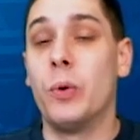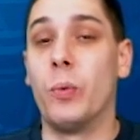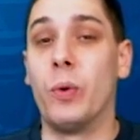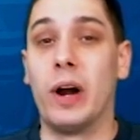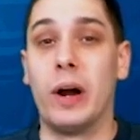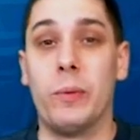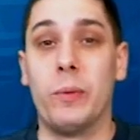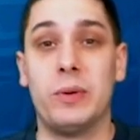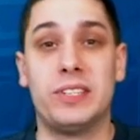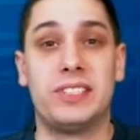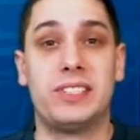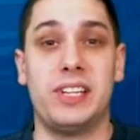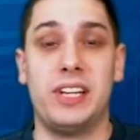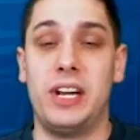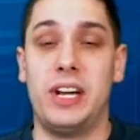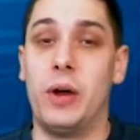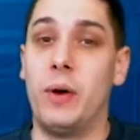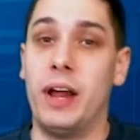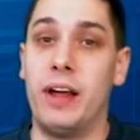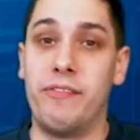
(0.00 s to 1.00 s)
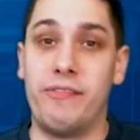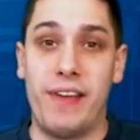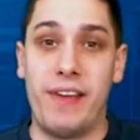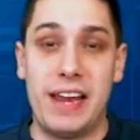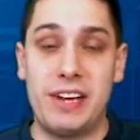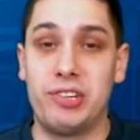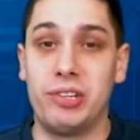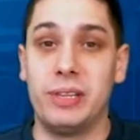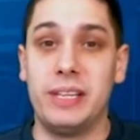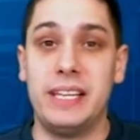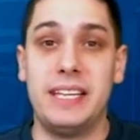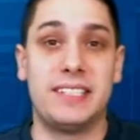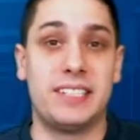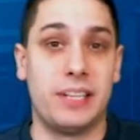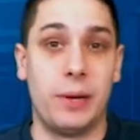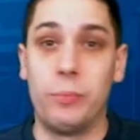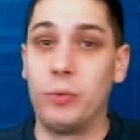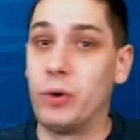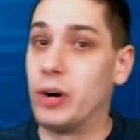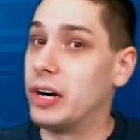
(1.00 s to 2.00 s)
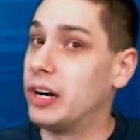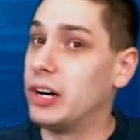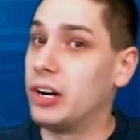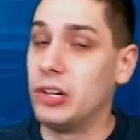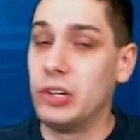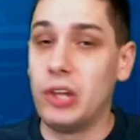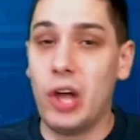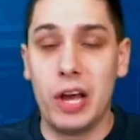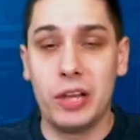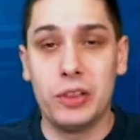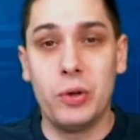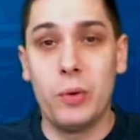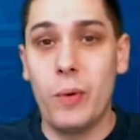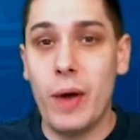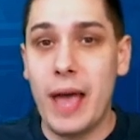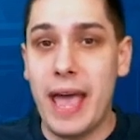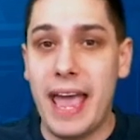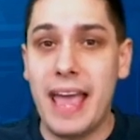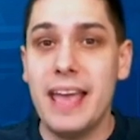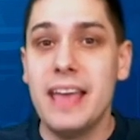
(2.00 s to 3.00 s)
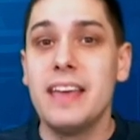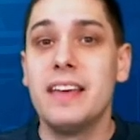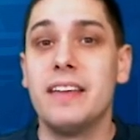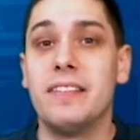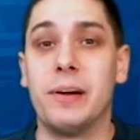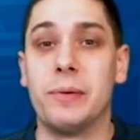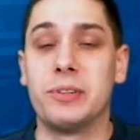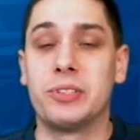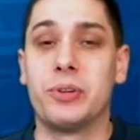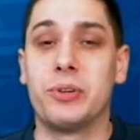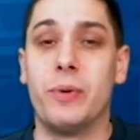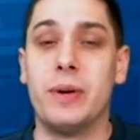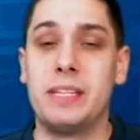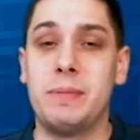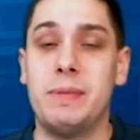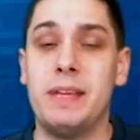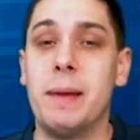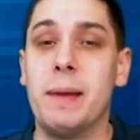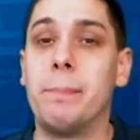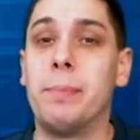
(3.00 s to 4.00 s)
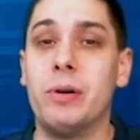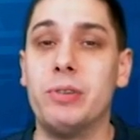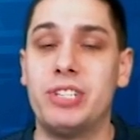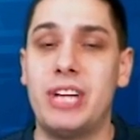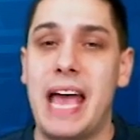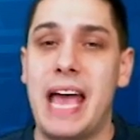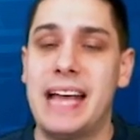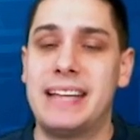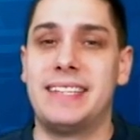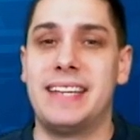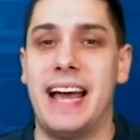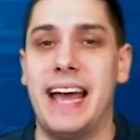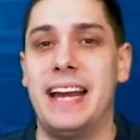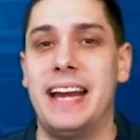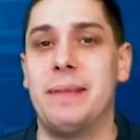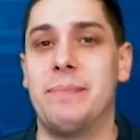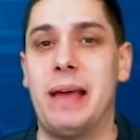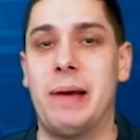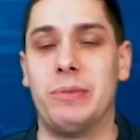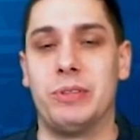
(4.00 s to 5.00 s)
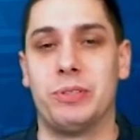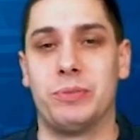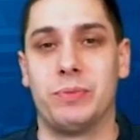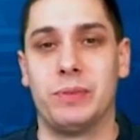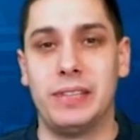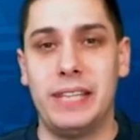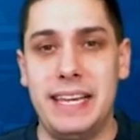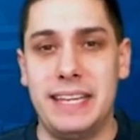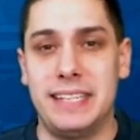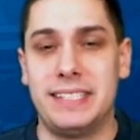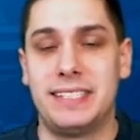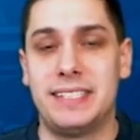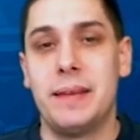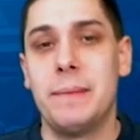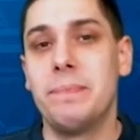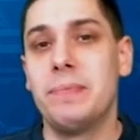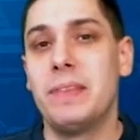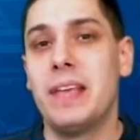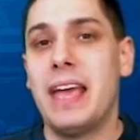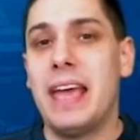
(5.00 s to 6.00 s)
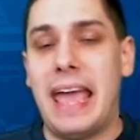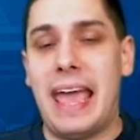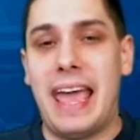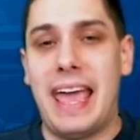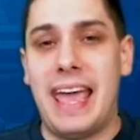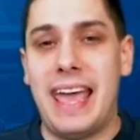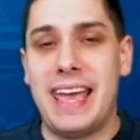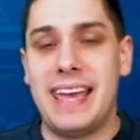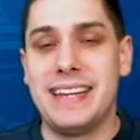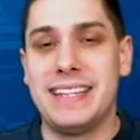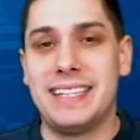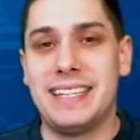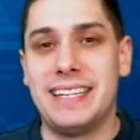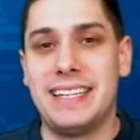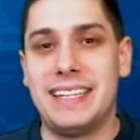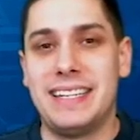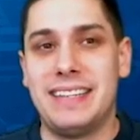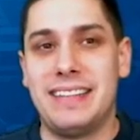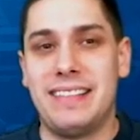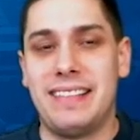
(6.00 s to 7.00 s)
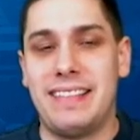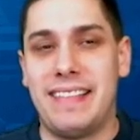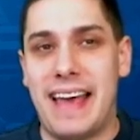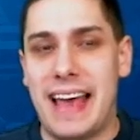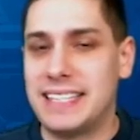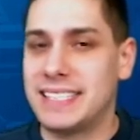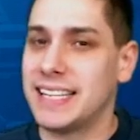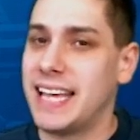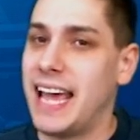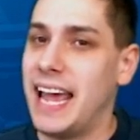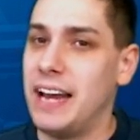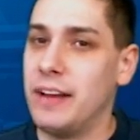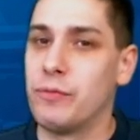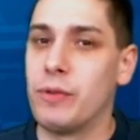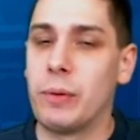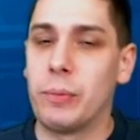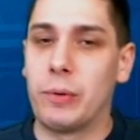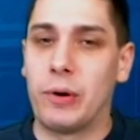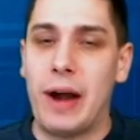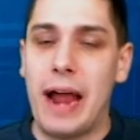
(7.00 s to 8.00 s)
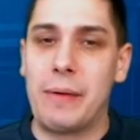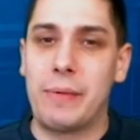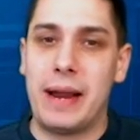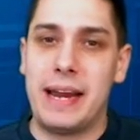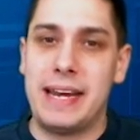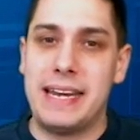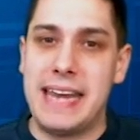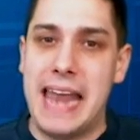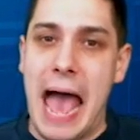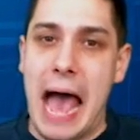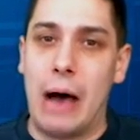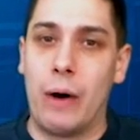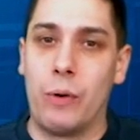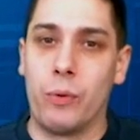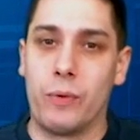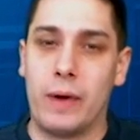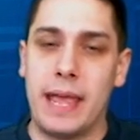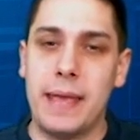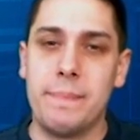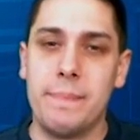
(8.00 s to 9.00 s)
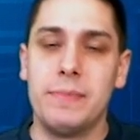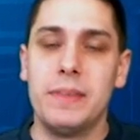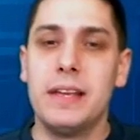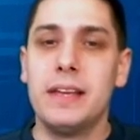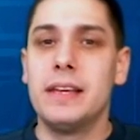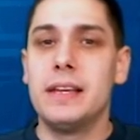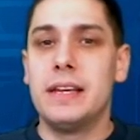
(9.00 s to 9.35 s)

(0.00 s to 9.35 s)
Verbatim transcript: where it was, you know, eventually somewhere along the way, there was going to be a Bo Jackson item that was released. And uh, that's kind of where we're at right now, right?